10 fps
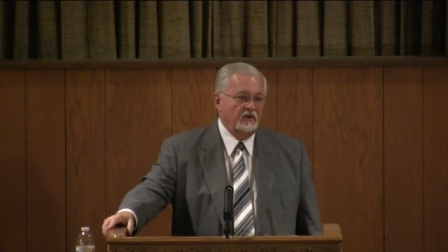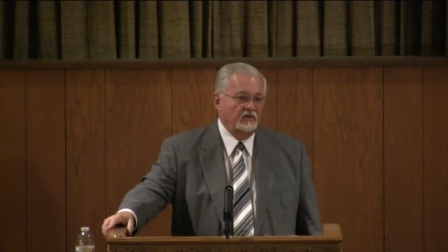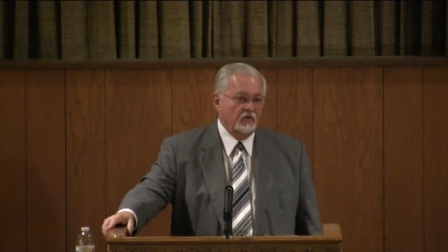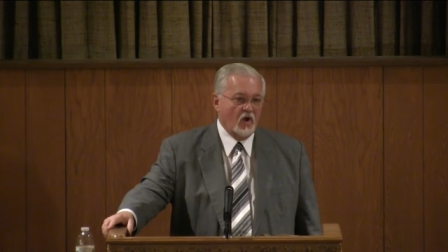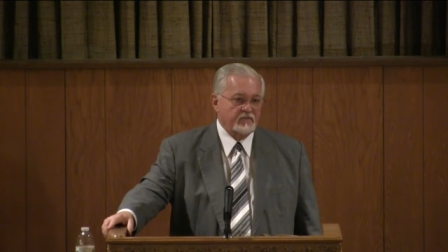
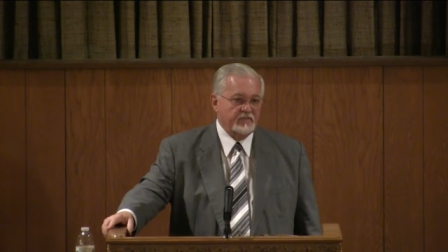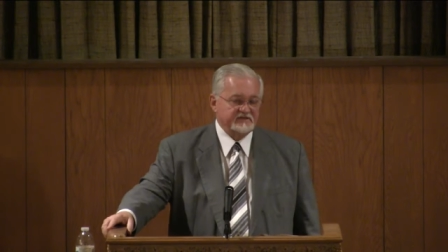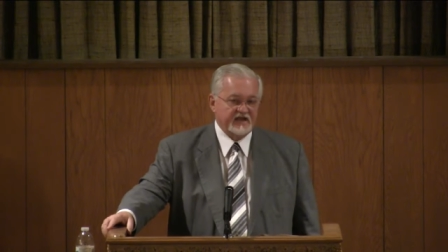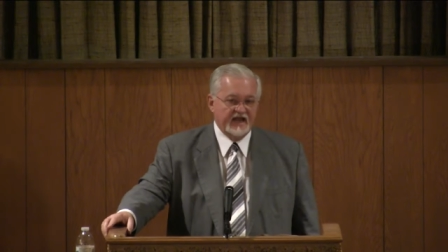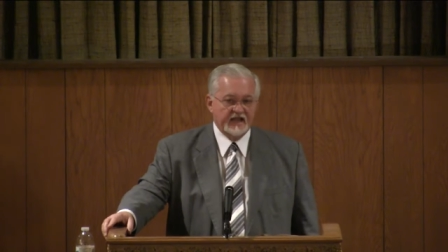The great
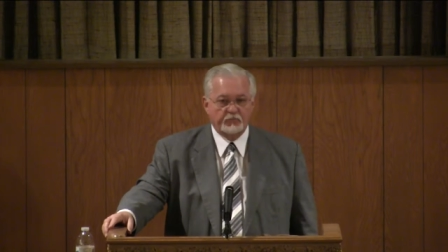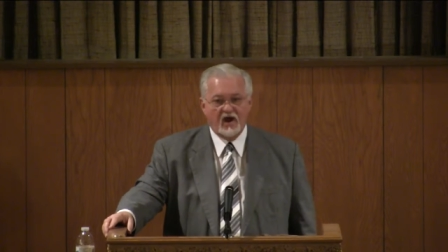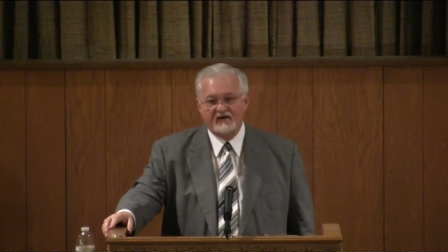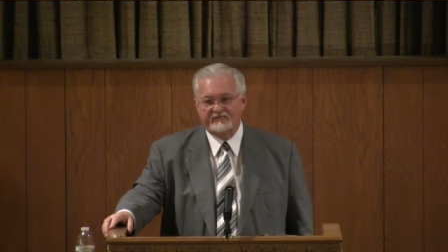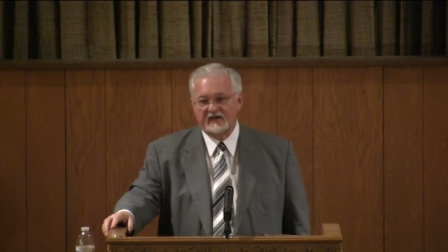messianic
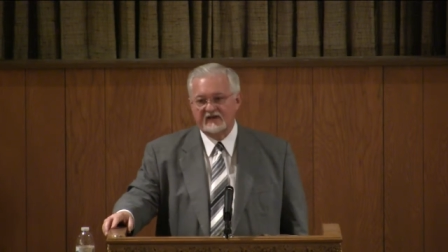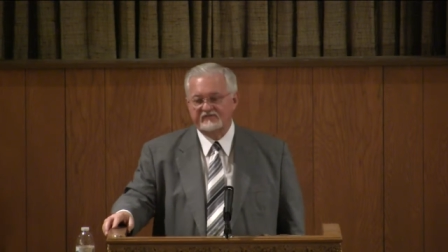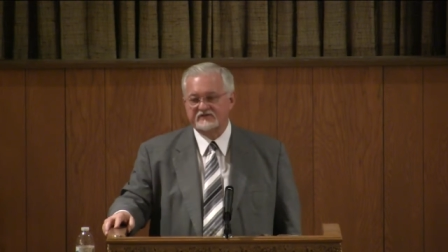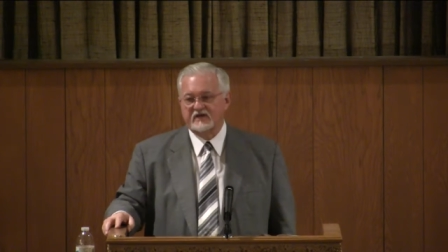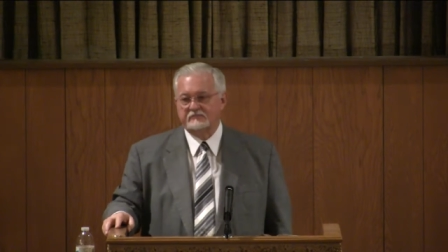prophet
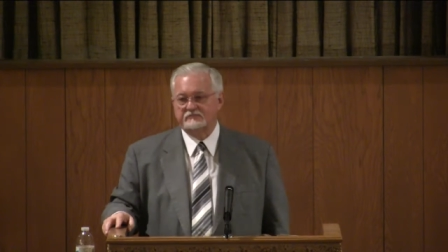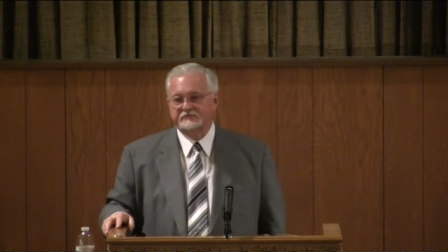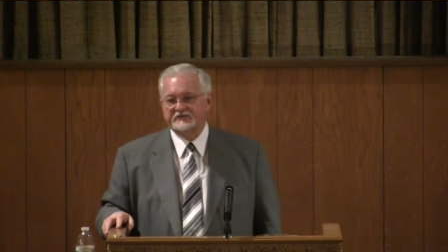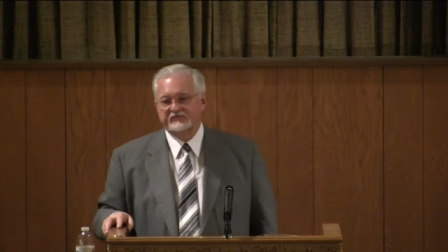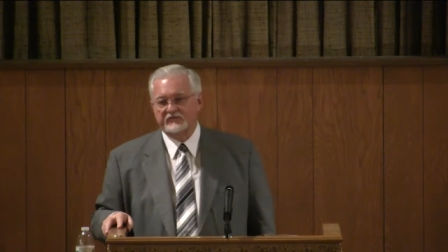living some
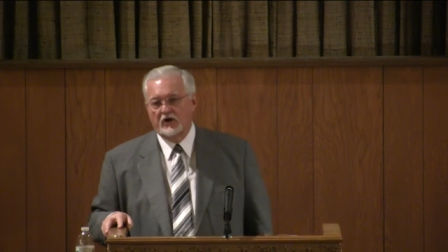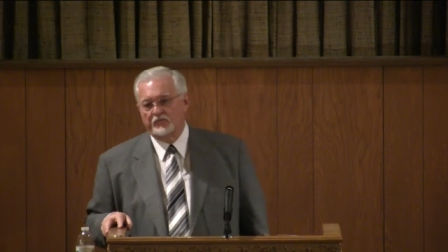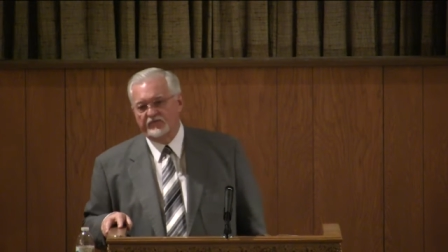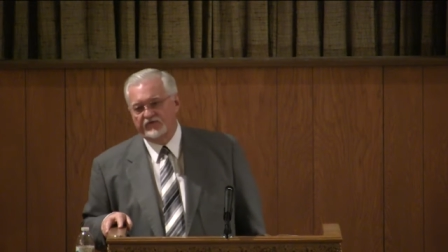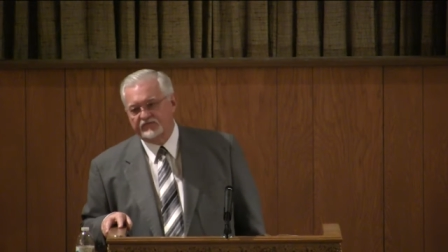
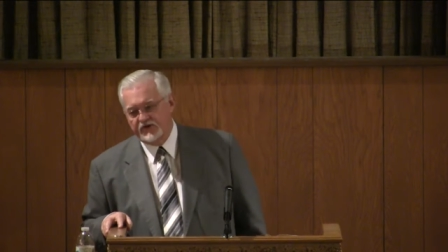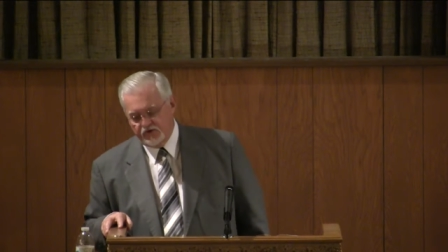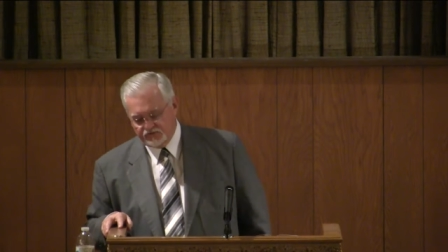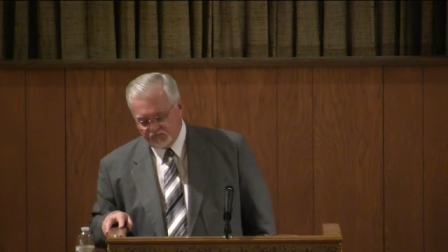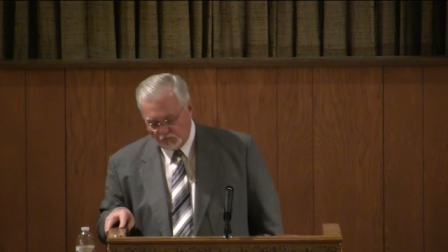750
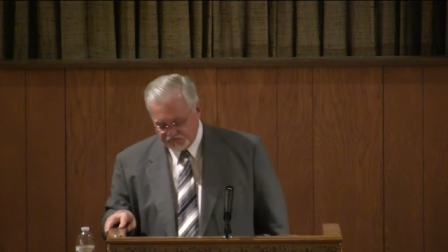years before